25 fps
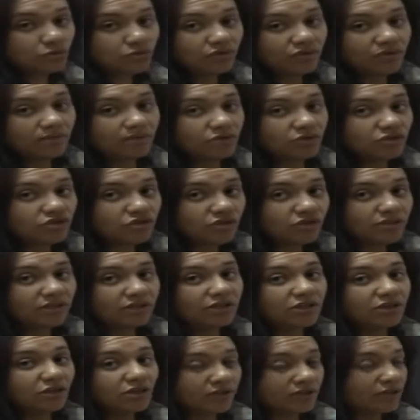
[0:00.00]
the
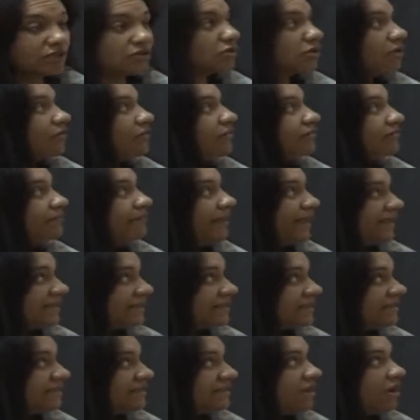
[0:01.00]
measuring units of
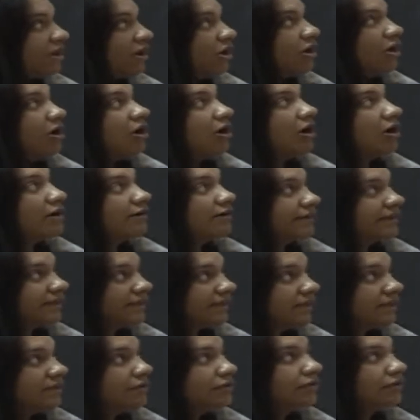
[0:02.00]
mass are
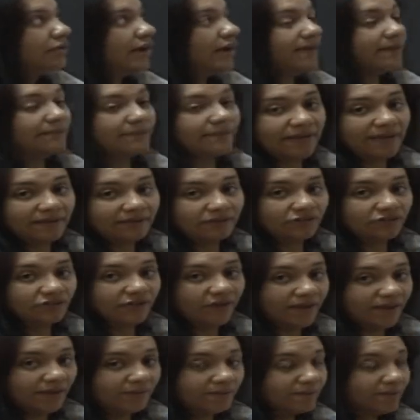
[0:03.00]
kilogram and
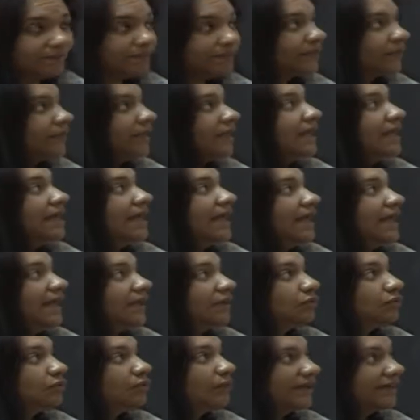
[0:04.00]
gram,
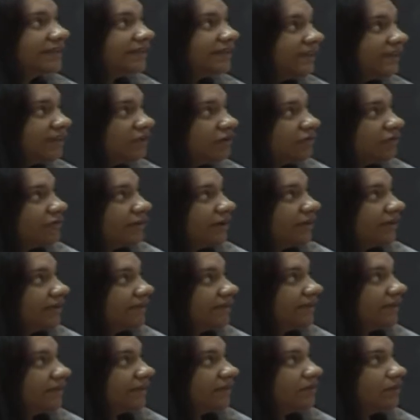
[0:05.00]
and 1
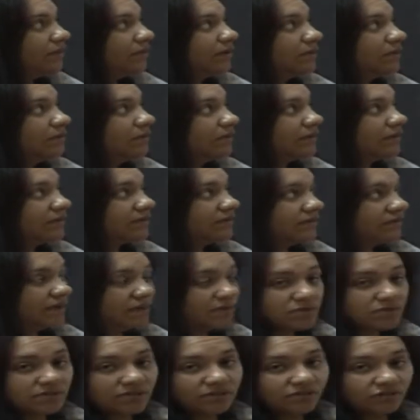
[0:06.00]
kilogram equal
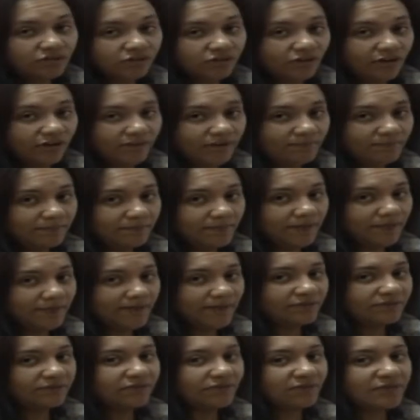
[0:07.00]
1000 gram,
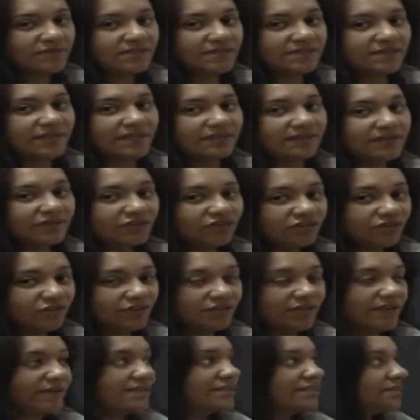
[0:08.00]
and there is
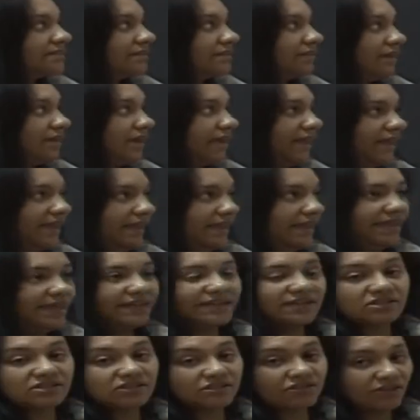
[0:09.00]
another
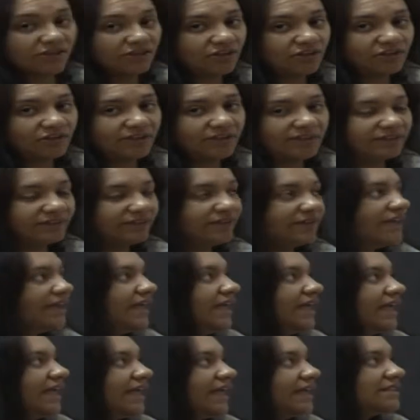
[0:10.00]
extra unit,
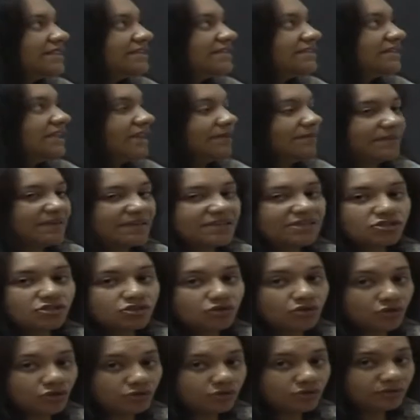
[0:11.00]
its name is
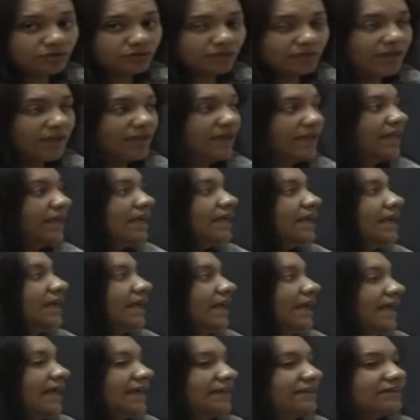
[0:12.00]
ton,
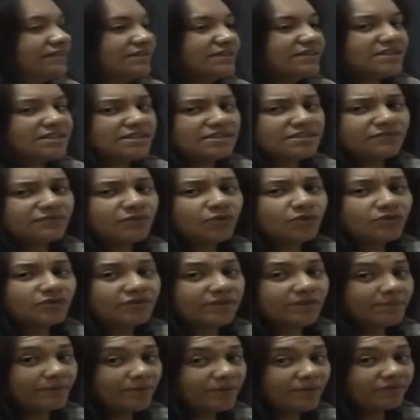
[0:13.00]
and this is for
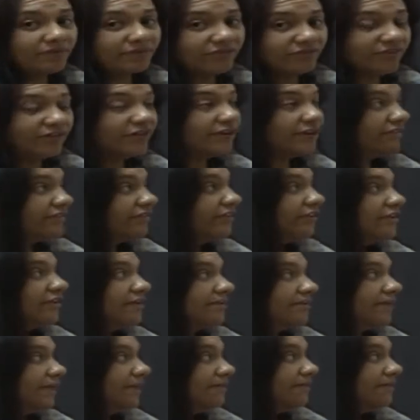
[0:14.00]
the very big